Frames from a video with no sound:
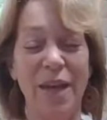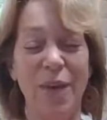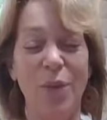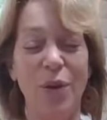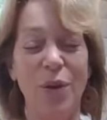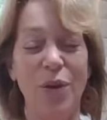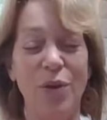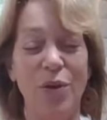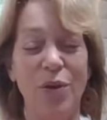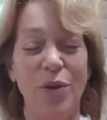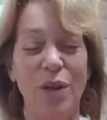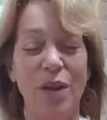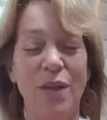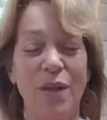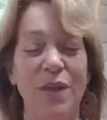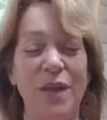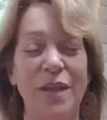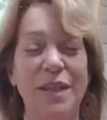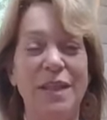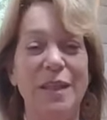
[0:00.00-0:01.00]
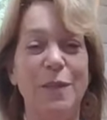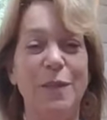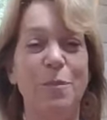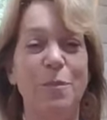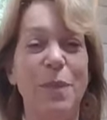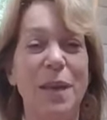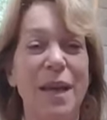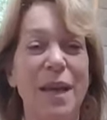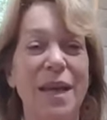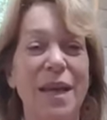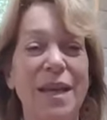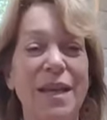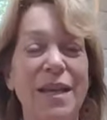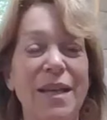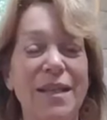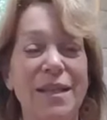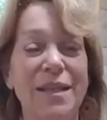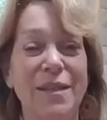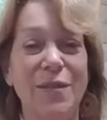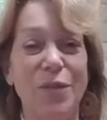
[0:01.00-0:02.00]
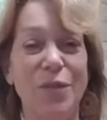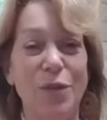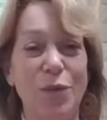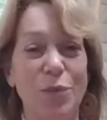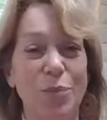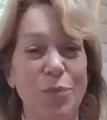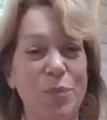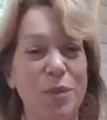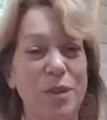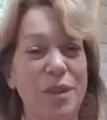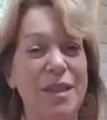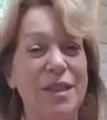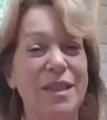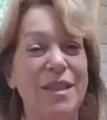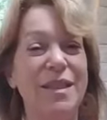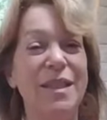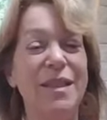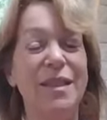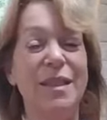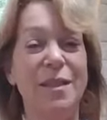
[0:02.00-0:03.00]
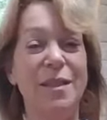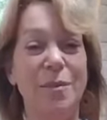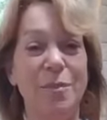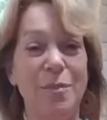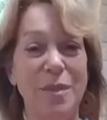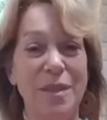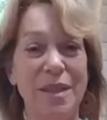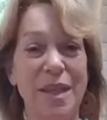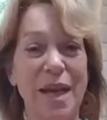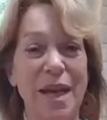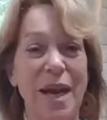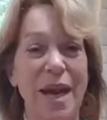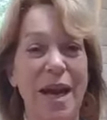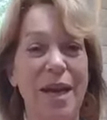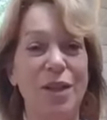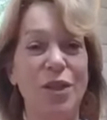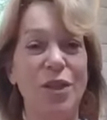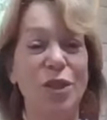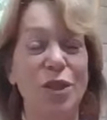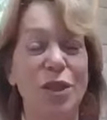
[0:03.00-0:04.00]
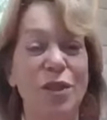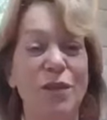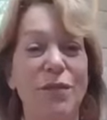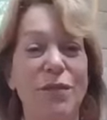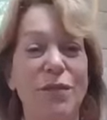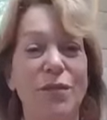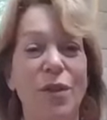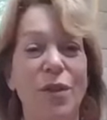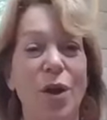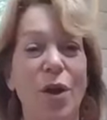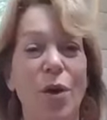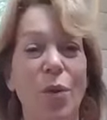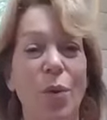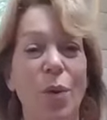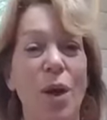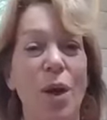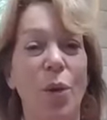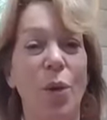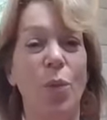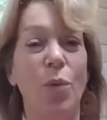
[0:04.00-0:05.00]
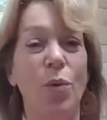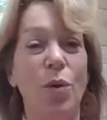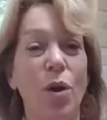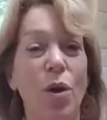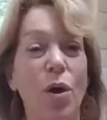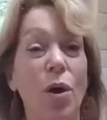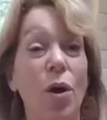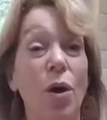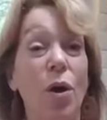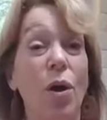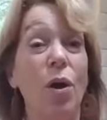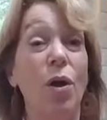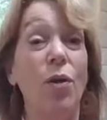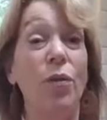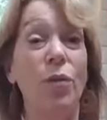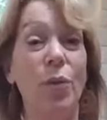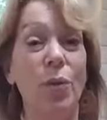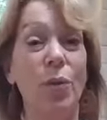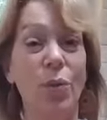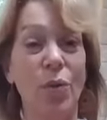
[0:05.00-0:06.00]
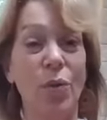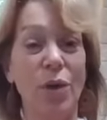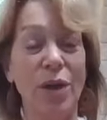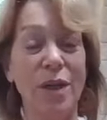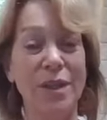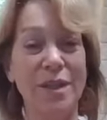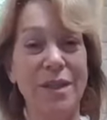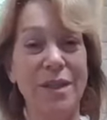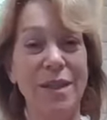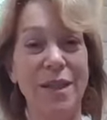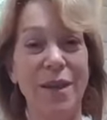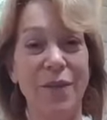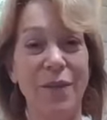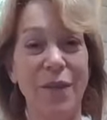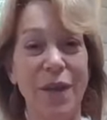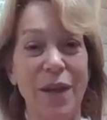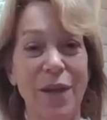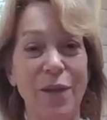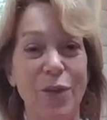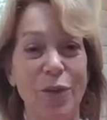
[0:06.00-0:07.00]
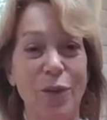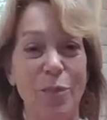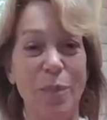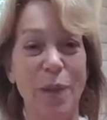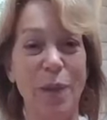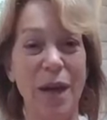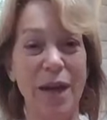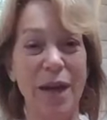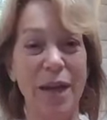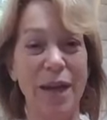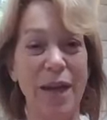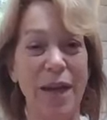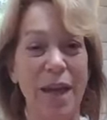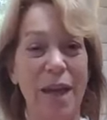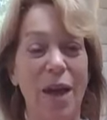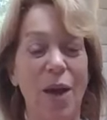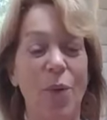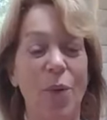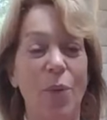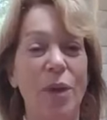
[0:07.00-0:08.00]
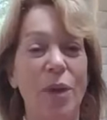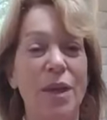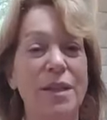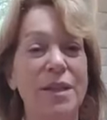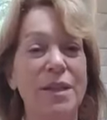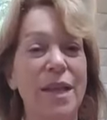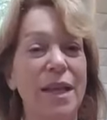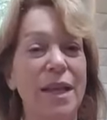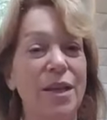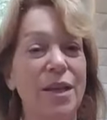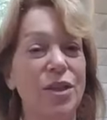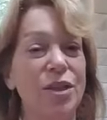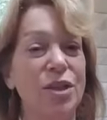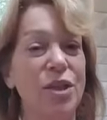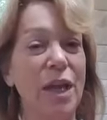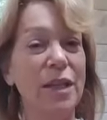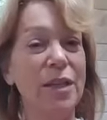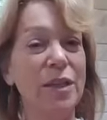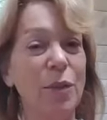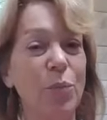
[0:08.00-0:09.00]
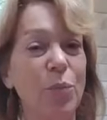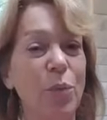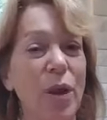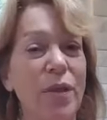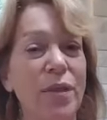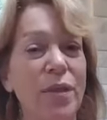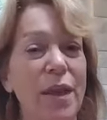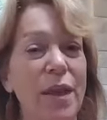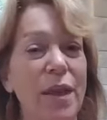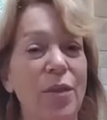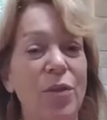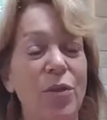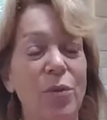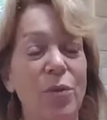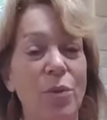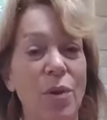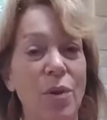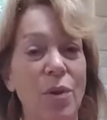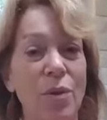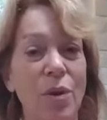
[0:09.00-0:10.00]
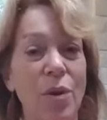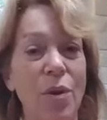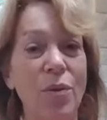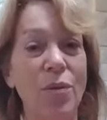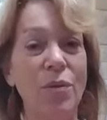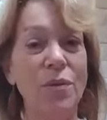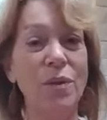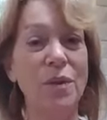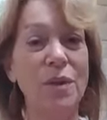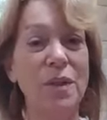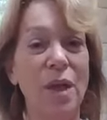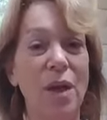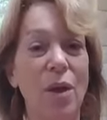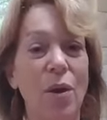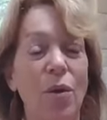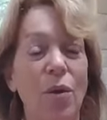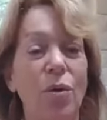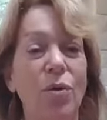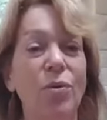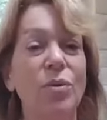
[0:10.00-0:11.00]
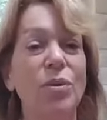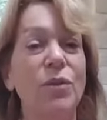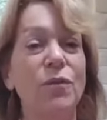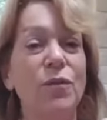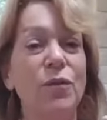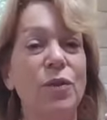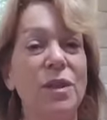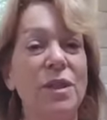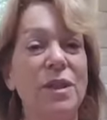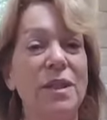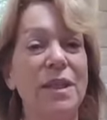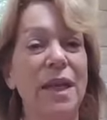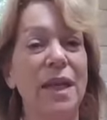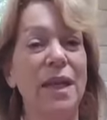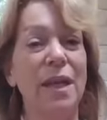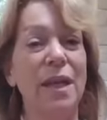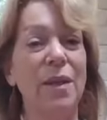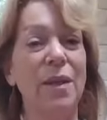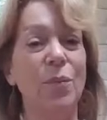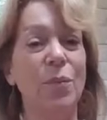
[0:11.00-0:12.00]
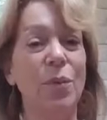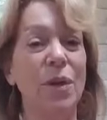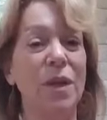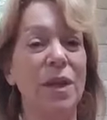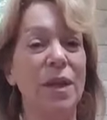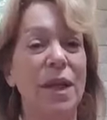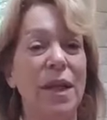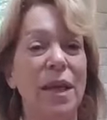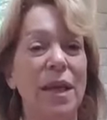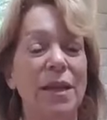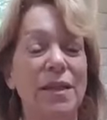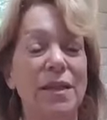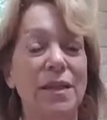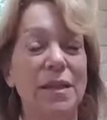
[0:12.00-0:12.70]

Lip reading: where you're giving space for the systems to actually flow, where all the organs live in your body. We're going to take a gentle breath in through our nose, hold for a second. We're going to